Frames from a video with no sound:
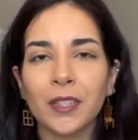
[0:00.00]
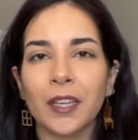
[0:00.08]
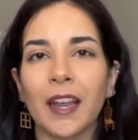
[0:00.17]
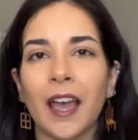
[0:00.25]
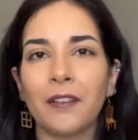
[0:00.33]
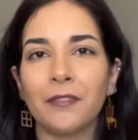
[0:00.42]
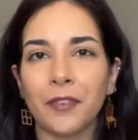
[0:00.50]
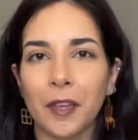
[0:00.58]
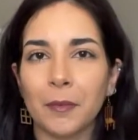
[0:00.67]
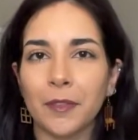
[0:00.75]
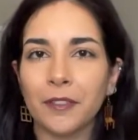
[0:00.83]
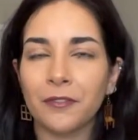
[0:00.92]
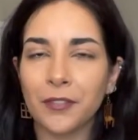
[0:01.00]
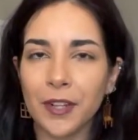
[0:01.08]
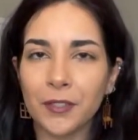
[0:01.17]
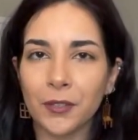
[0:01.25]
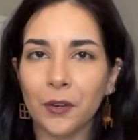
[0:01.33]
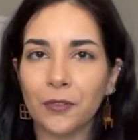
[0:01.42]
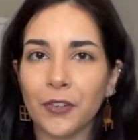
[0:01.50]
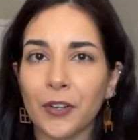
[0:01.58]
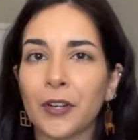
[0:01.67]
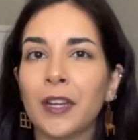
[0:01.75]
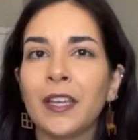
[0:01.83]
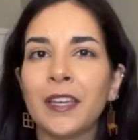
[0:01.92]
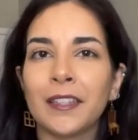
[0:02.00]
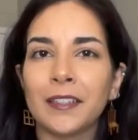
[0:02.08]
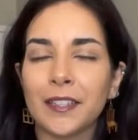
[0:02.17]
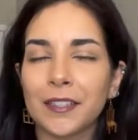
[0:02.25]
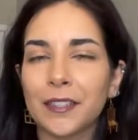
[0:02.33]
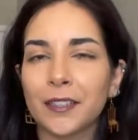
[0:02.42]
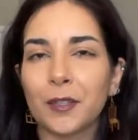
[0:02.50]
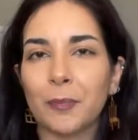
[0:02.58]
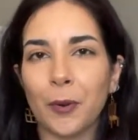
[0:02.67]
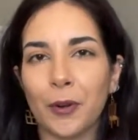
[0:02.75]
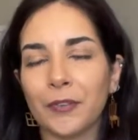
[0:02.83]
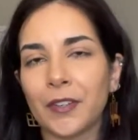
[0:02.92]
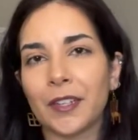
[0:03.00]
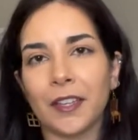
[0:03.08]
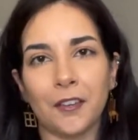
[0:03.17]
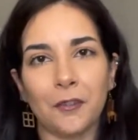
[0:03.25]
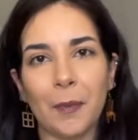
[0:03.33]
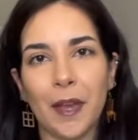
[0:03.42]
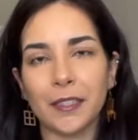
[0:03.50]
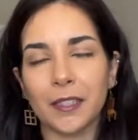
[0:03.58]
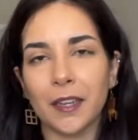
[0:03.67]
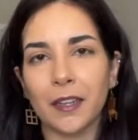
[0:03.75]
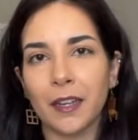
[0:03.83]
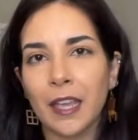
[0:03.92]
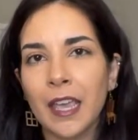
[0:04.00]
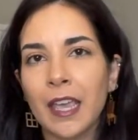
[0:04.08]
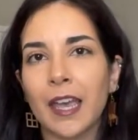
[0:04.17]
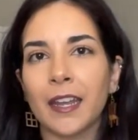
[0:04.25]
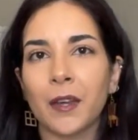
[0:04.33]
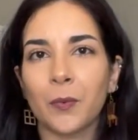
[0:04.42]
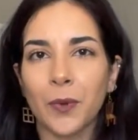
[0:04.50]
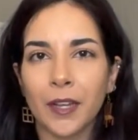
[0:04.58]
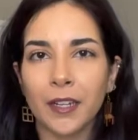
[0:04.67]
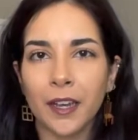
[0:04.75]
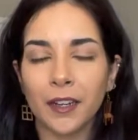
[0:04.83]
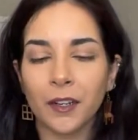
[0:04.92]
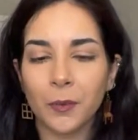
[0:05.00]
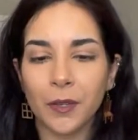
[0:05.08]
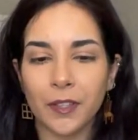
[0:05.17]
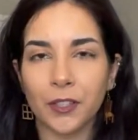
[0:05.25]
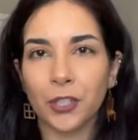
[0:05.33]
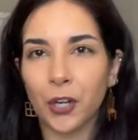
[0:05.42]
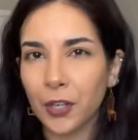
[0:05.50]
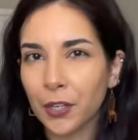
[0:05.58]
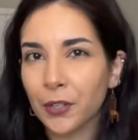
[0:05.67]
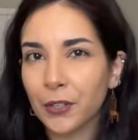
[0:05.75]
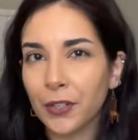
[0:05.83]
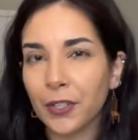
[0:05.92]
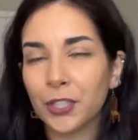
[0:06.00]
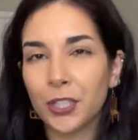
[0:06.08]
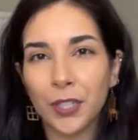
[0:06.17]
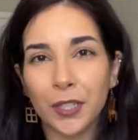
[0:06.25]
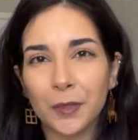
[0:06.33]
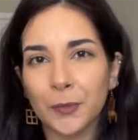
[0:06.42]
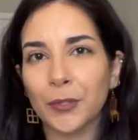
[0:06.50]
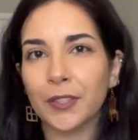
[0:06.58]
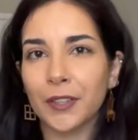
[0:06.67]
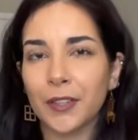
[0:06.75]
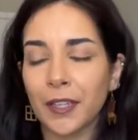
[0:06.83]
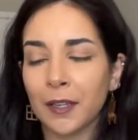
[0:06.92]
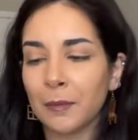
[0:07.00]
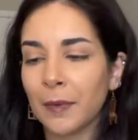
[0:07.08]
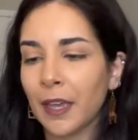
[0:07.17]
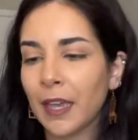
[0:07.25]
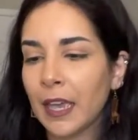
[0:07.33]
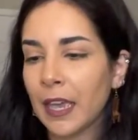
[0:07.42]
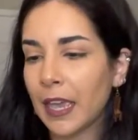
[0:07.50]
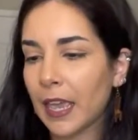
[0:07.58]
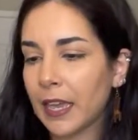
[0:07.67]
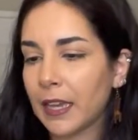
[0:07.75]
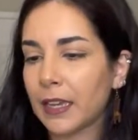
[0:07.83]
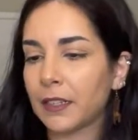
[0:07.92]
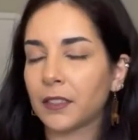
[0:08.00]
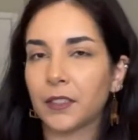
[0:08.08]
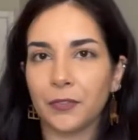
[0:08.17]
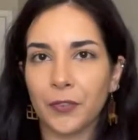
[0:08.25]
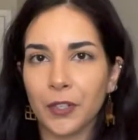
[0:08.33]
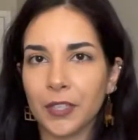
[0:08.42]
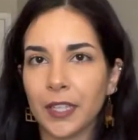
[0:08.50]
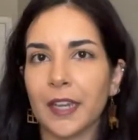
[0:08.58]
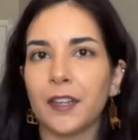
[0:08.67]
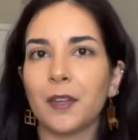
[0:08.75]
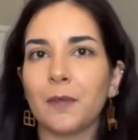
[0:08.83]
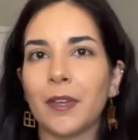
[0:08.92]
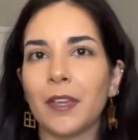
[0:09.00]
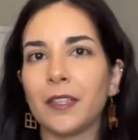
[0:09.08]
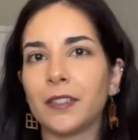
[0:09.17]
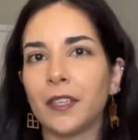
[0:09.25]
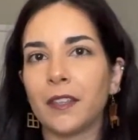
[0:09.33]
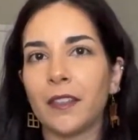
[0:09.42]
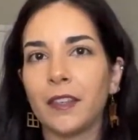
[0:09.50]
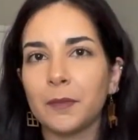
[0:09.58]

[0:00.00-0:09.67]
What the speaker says: and have family and friends over, this is the perfect gift basket. And I went kind of with a charcuterie cheese board theme. And the first item is this